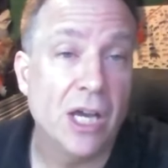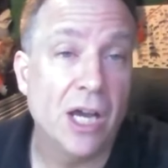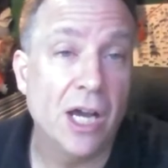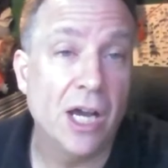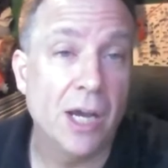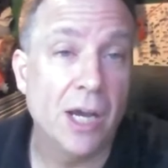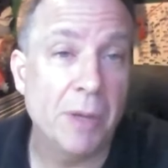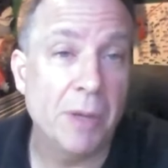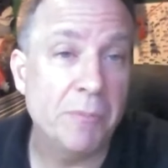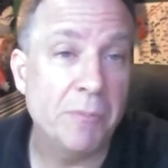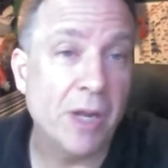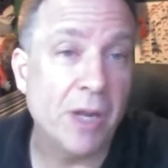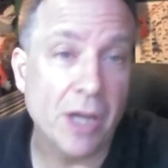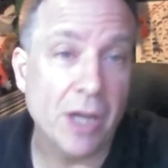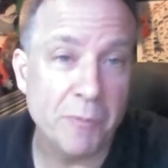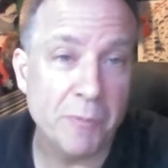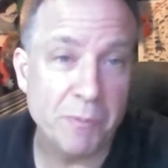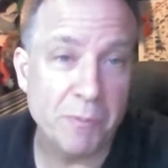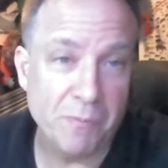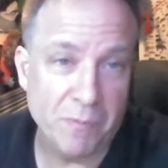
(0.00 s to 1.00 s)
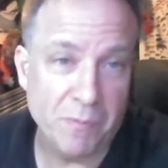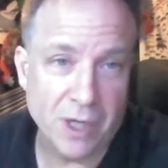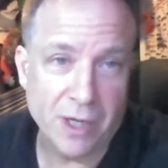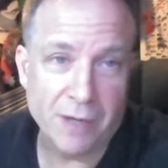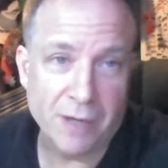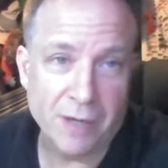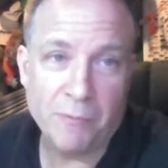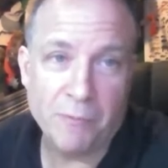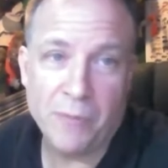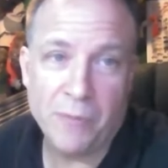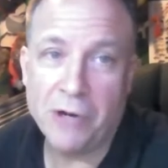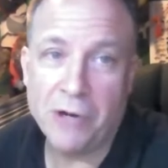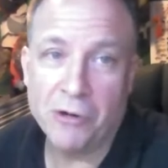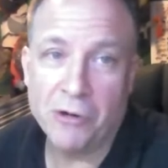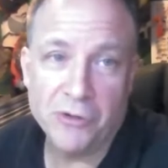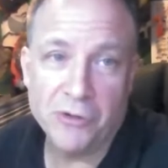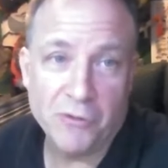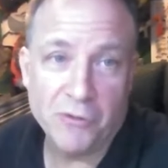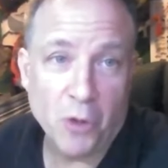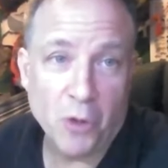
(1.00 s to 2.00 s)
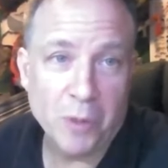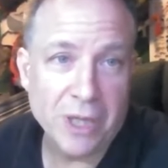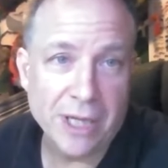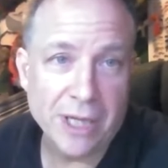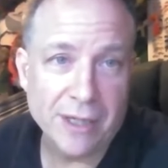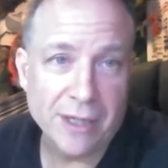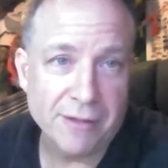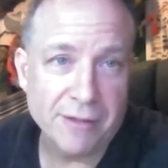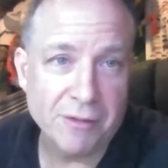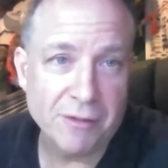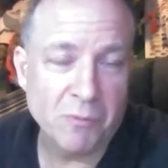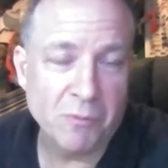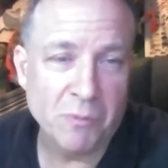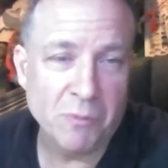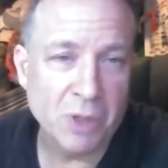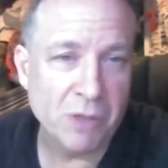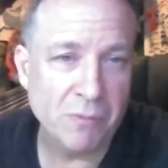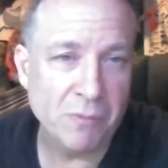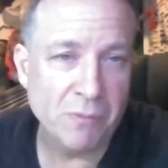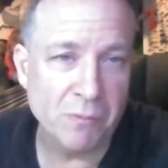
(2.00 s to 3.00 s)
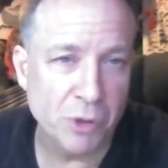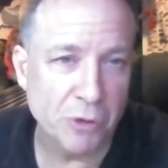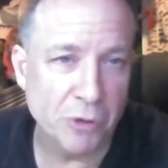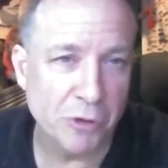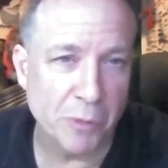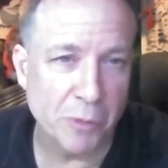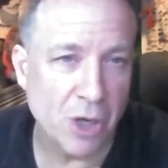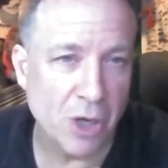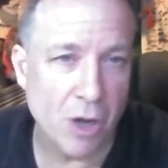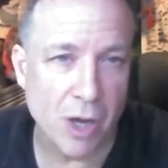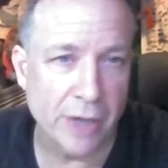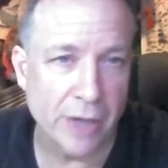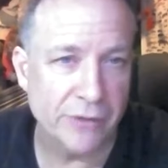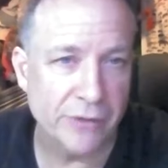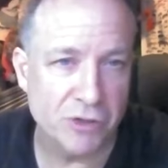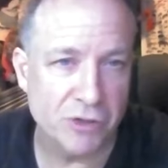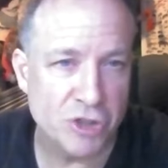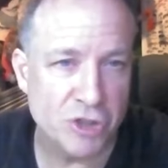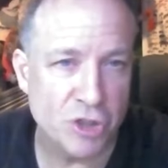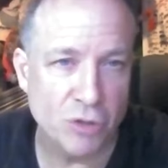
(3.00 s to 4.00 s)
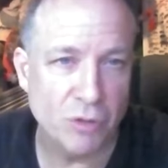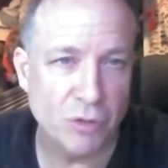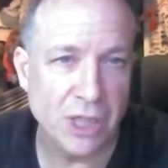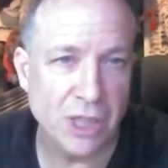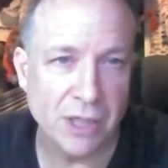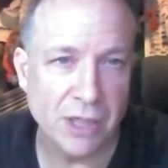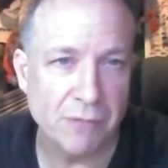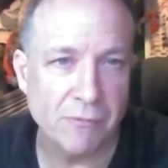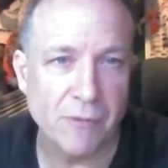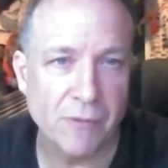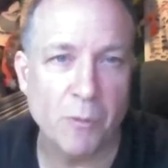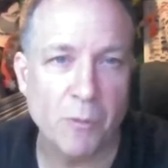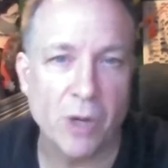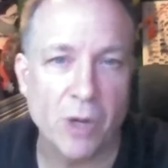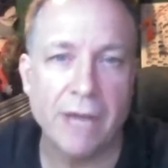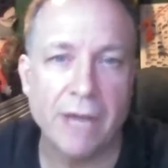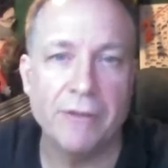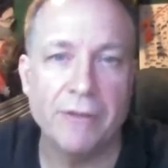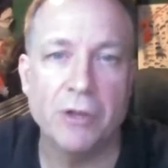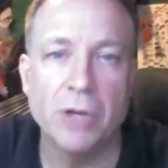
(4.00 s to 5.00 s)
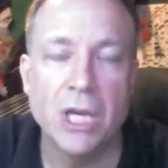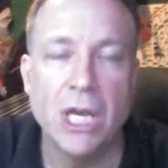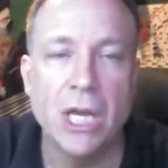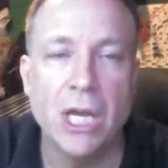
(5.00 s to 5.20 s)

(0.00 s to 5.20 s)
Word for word: Um, and a lot of uh, pet owners have told me that, like the blue-throated macaws, the chewing and what have you.